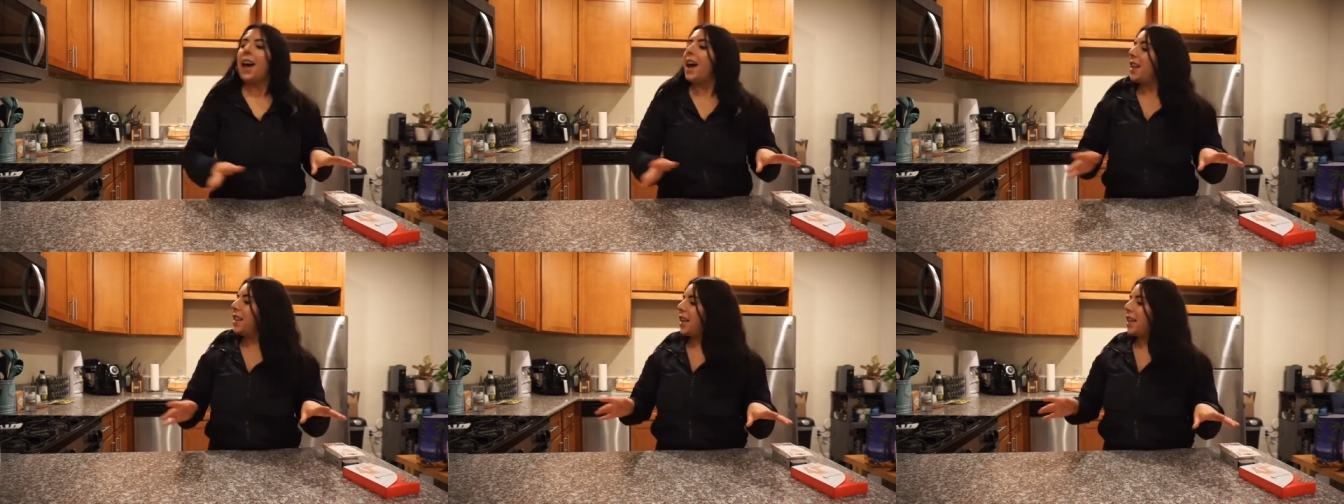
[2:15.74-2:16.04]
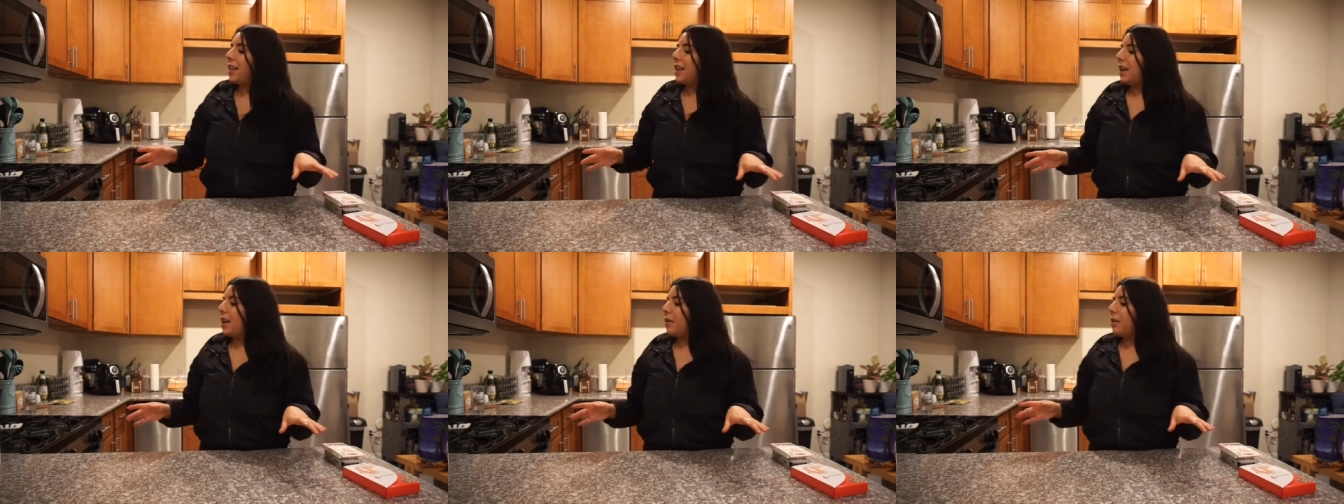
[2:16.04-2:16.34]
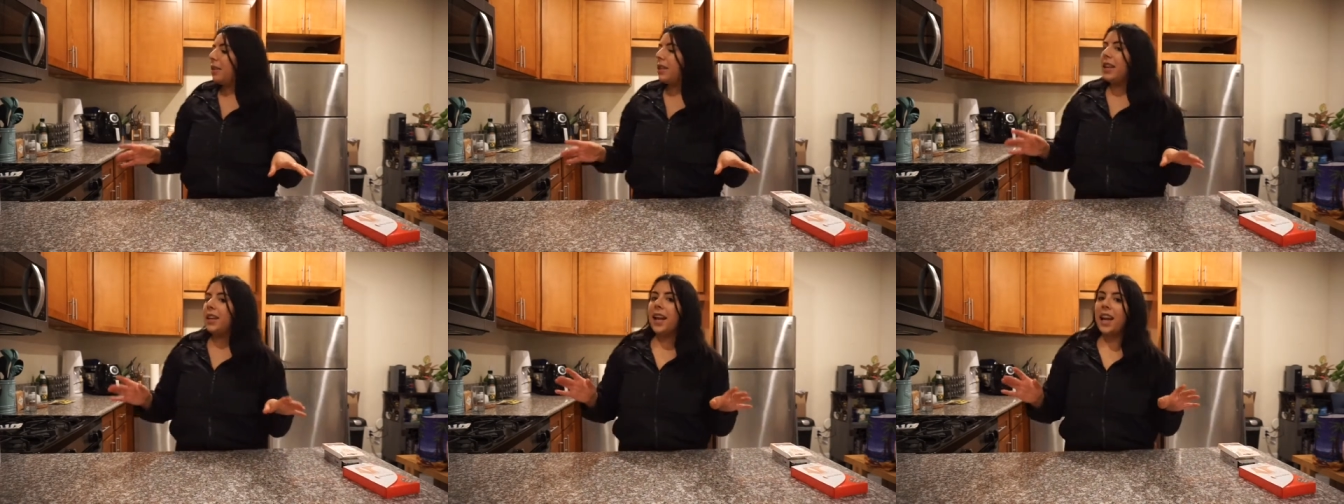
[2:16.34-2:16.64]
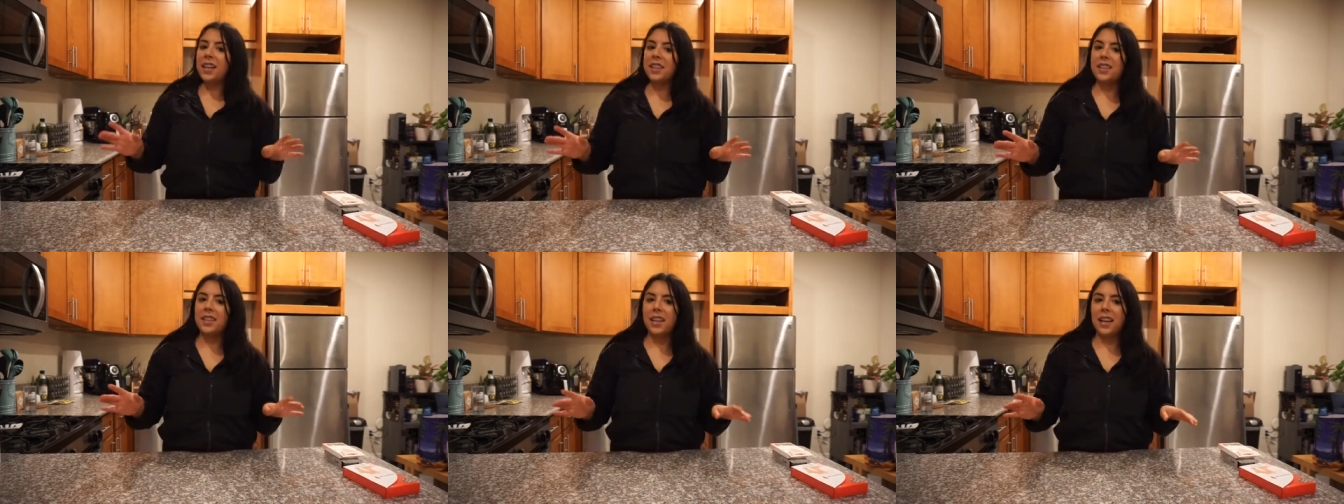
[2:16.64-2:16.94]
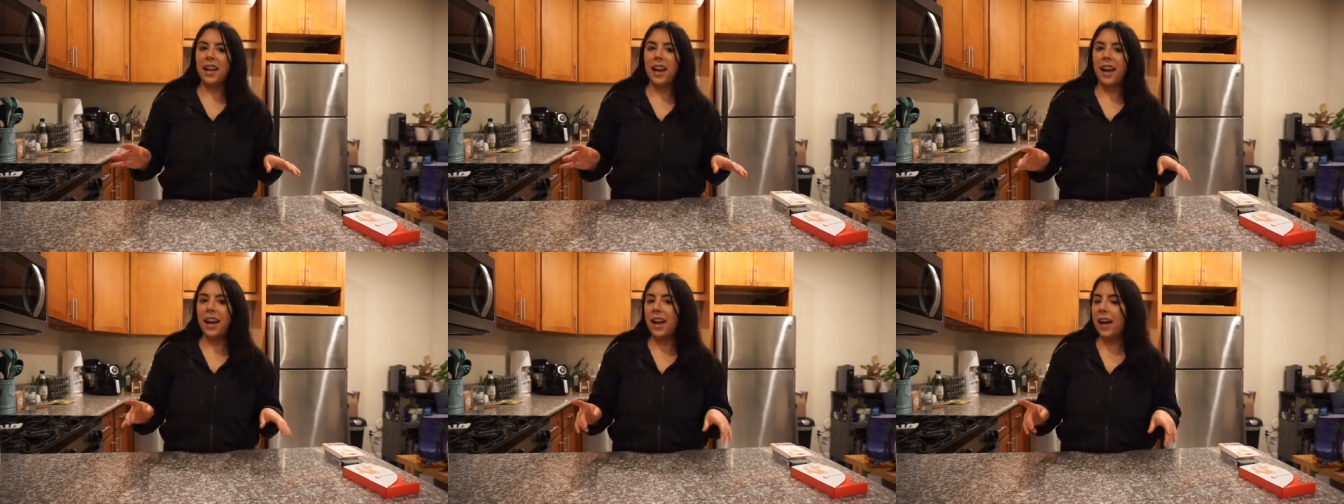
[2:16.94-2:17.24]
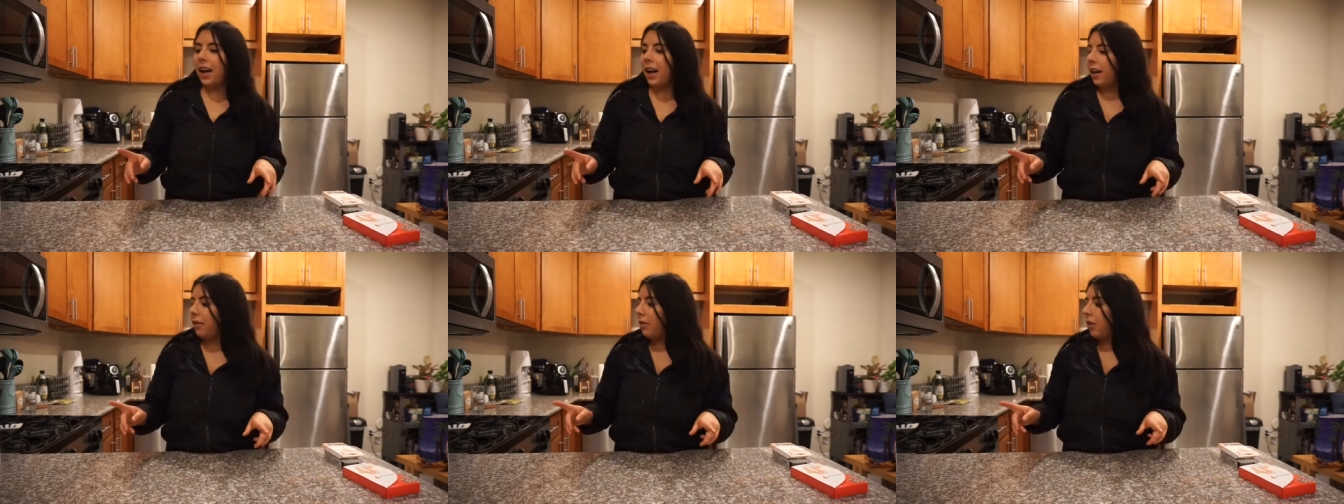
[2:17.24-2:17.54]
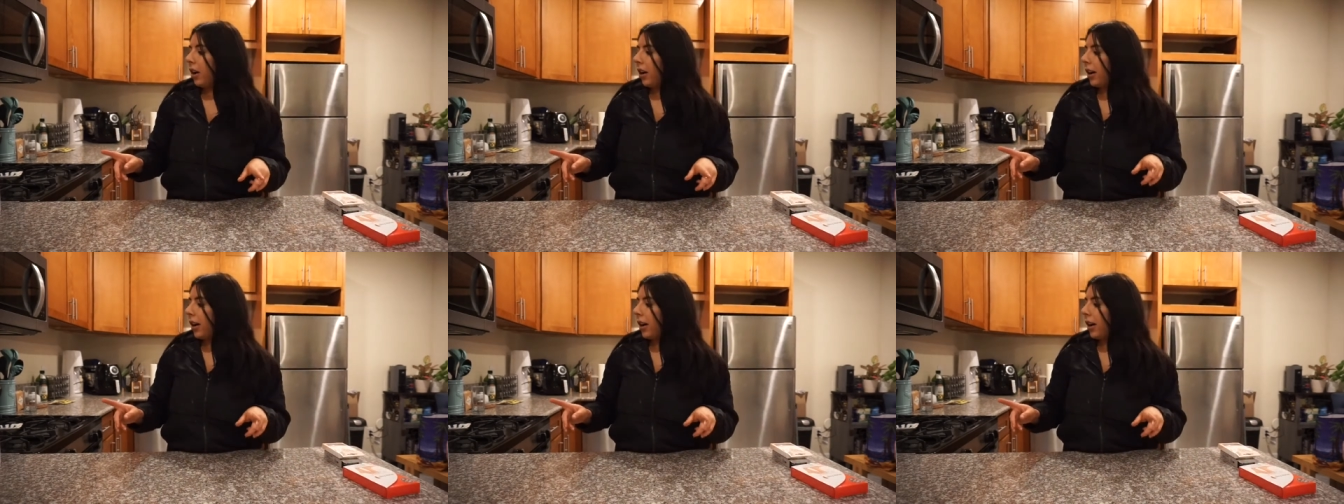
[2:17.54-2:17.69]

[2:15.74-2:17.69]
And then the next thing I have